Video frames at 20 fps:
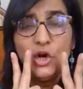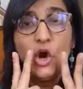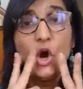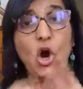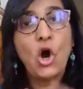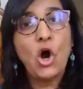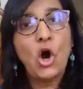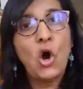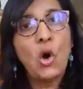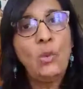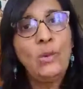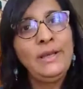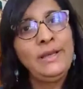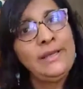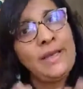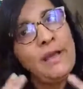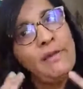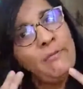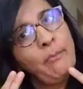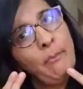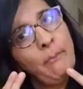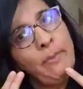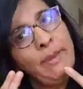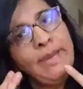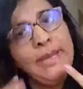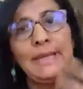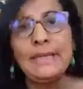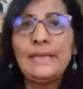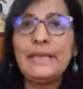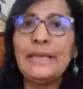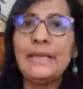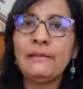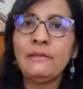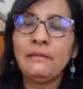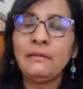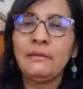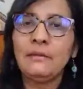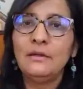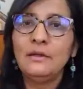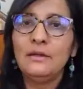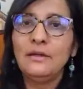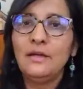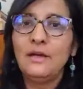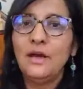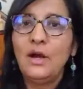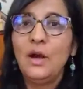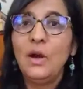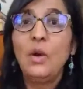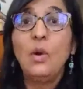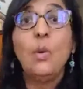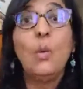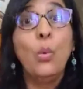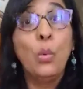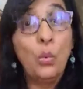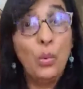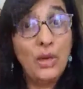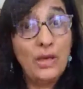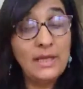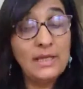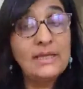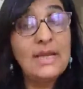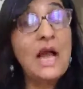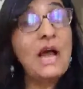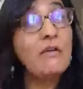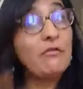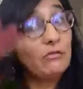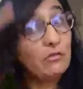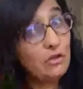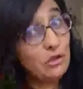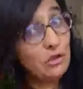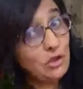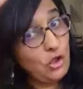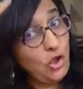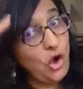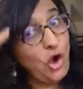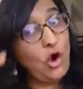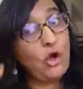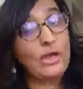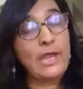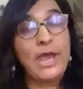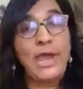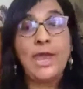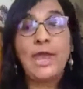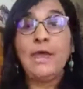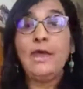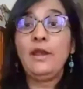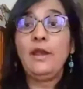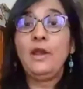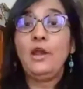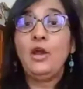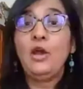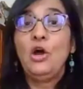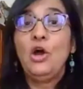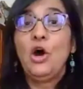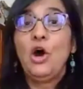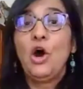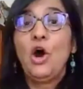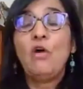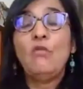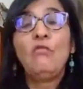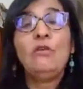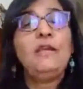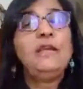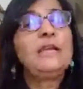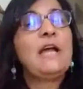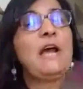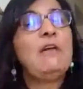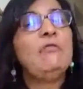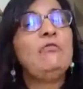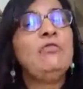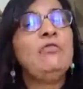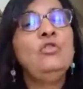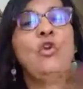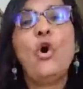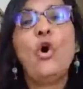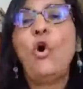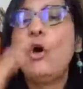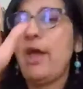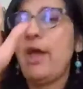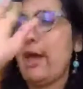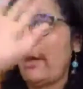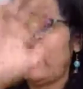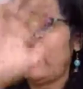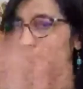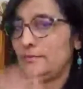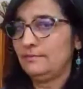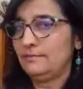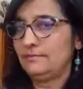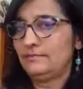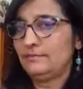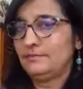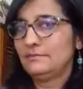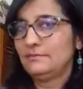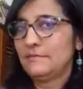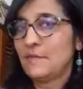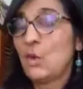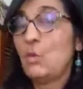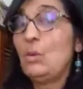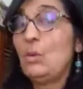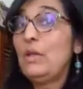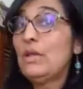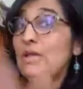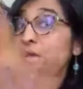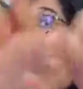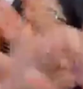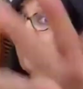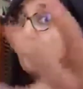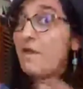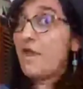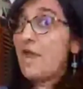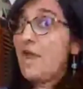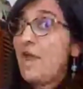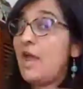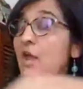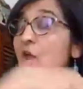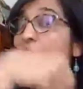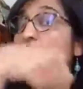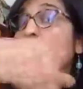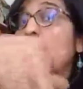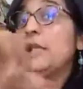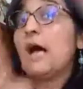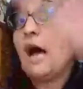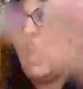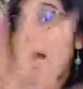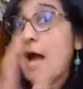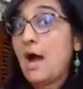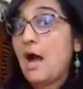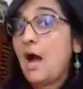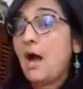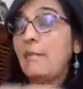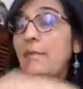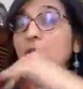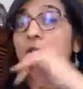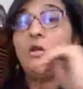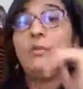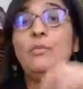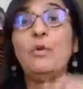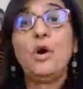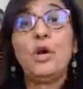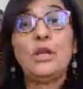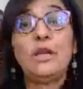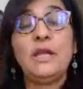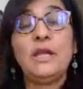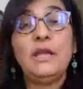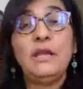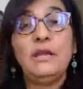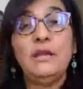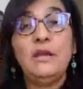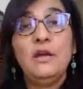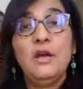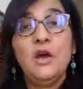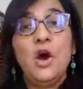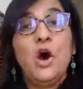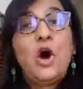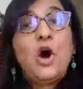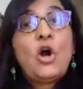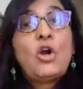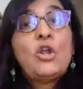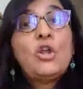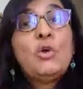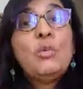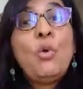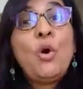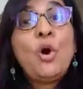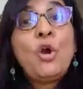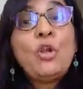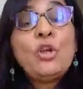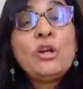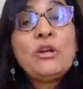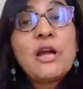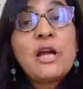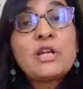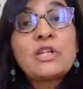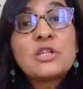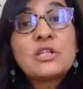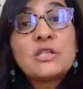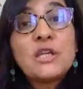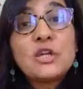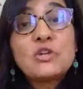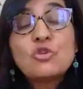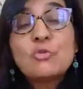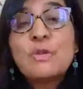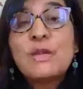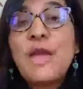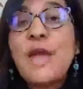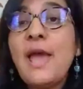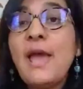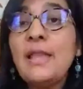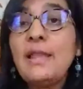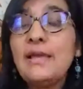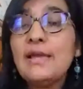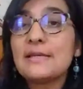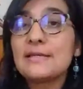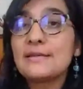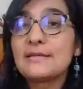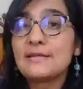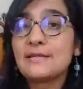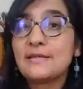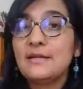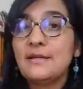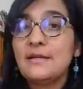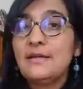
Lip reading: Or will it have pink teeth? Will it have long hair? Or will it have no hair? Will it have hair on the arm and the body? Or do you want your Rakshasa to be hairless?